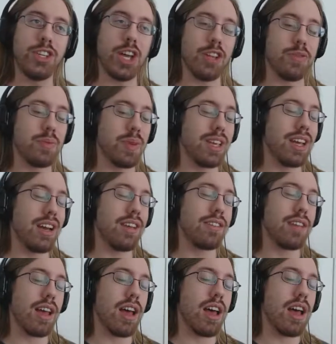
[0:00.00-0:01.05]
just
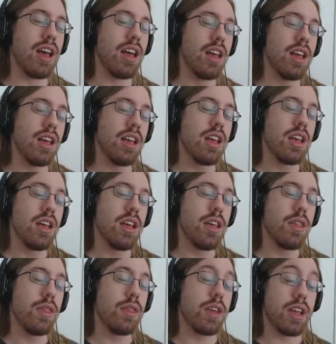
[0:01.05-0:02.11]
because uh,
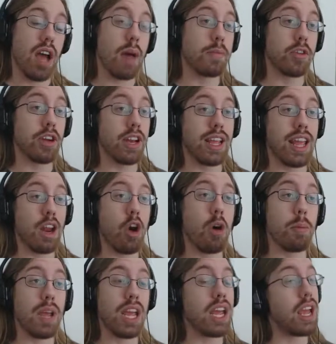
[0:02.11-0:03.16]
the cops are going to get
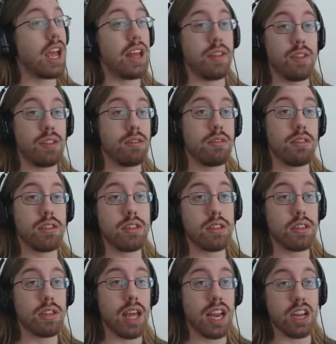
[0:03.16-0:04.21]
on me and
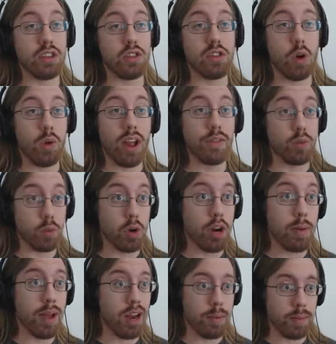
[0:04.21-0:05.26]
then I don't have to
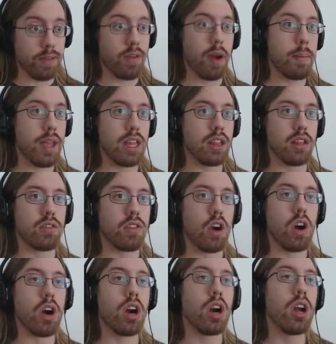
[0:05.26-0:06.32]
worry about them if I'm in this
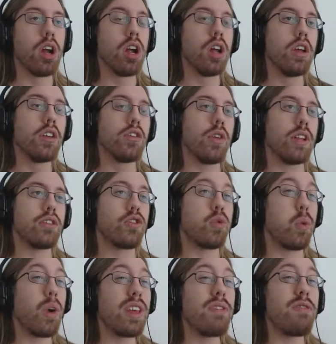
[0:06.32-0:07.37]
car. So that's
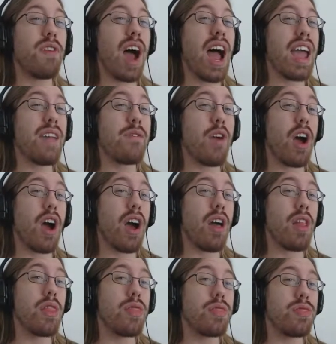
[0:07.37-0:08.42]

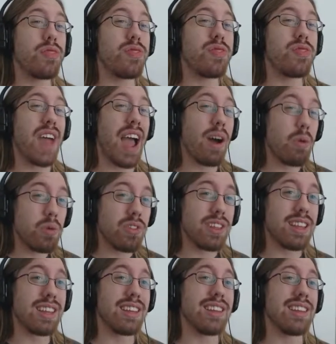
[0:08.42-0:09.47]

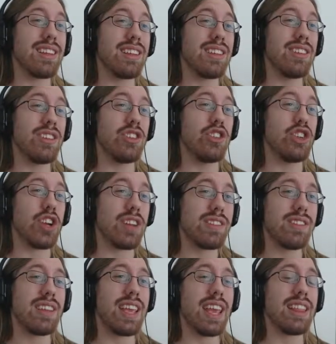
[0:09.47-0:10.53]
25,000
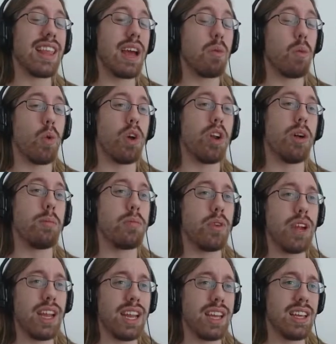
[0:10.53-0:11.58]
just to get that one
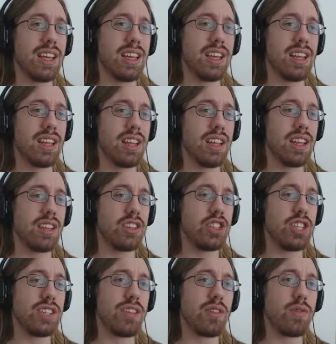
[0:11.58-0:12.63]
upgrade?
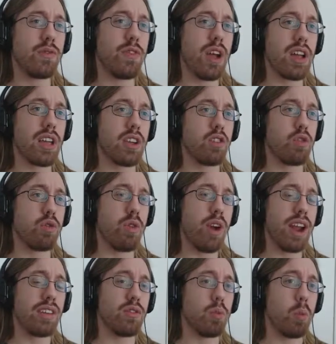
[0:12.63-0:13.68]
Jesus fucking
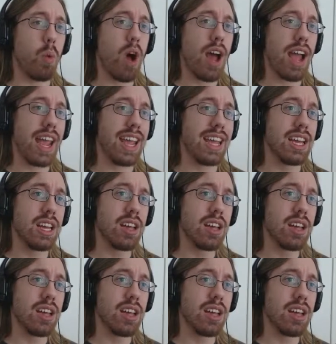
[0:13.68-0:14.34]
Christ, why?